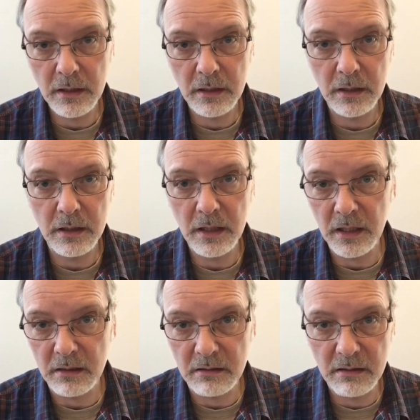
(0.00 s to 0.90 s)
You
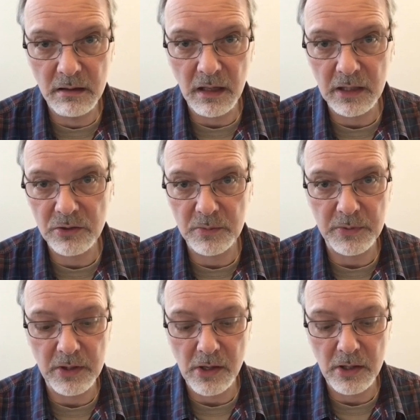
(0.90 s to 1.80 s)
need extra
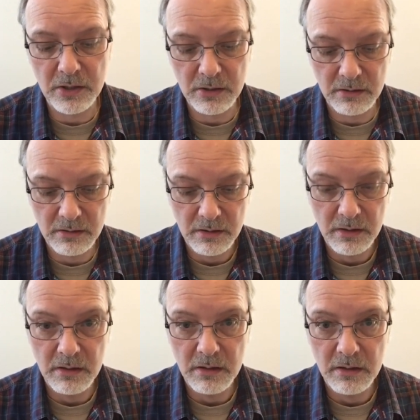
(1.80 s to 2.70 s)
precaution.
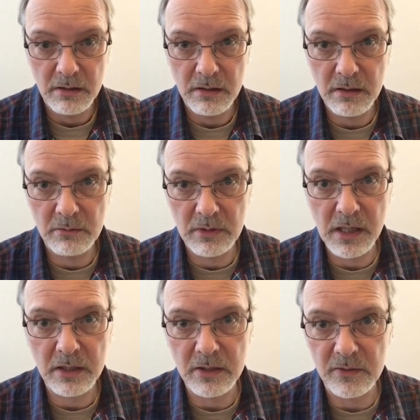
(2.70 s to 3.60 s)
I'm
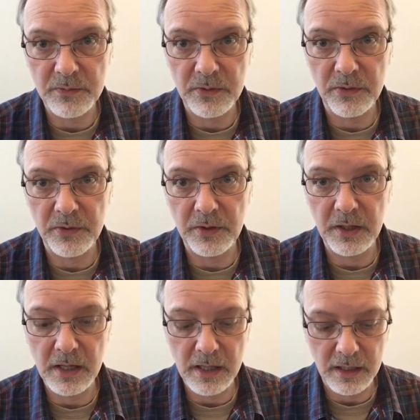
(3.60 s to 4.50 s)
licensed for the
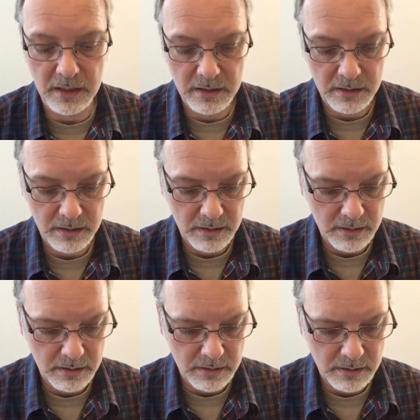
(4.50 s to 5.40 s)
38.
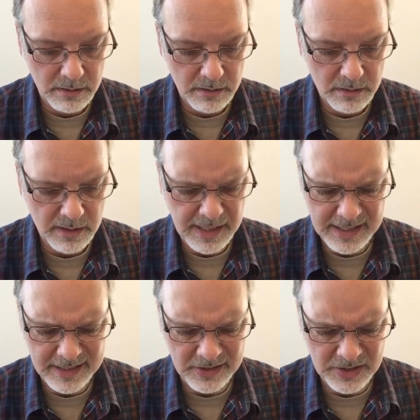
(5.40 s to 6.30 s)
That
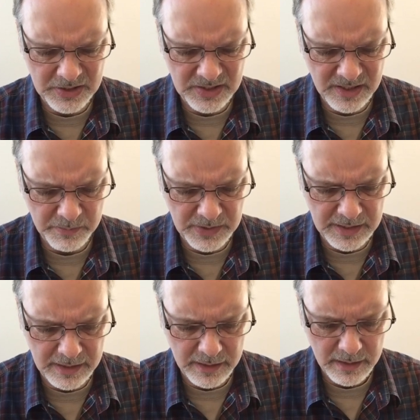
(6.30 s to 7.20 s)
hadn't turned up
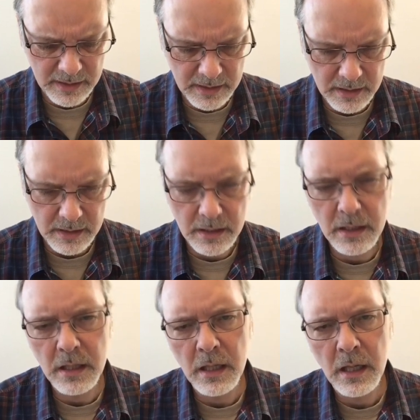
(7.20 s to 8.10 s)
yet.
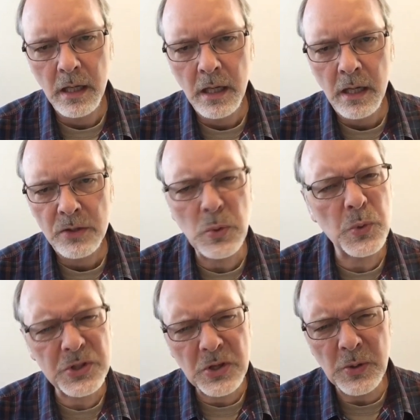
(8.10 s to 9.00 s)
So,
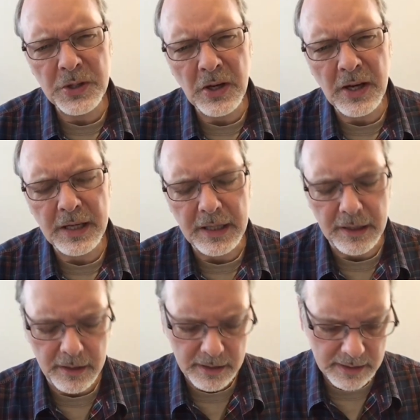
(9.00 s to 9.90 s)
what's going on here?